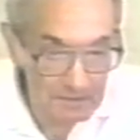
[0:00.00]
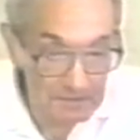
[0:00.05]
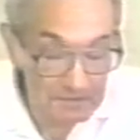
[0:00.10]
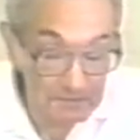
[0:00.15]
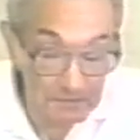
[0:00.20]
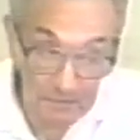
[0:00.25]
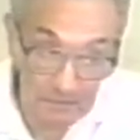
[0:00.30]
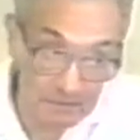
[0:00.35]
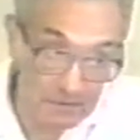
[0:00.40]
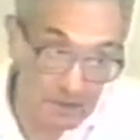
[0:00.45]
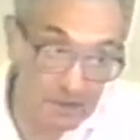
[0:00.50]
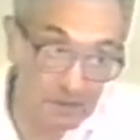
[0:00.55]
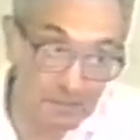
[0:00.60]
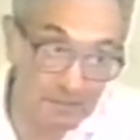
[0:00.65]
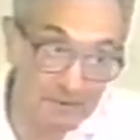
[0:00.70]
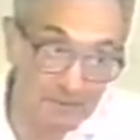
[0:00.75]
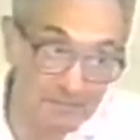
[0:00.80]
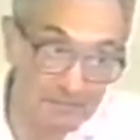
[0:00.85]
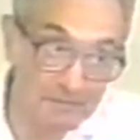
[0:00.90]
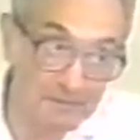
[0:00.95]
This was
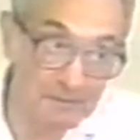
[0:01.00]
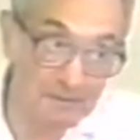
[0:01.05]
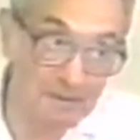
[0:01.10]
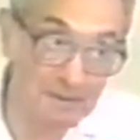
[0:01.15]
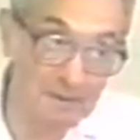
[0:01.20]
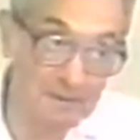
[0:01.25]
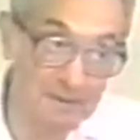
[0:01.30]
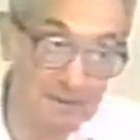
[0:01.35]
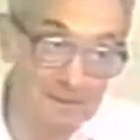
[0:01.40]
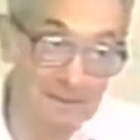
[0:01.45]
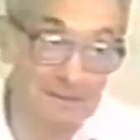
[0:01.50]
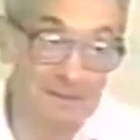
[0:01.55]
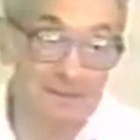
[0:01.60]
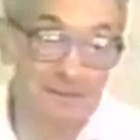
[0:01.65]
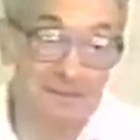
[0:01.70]
long before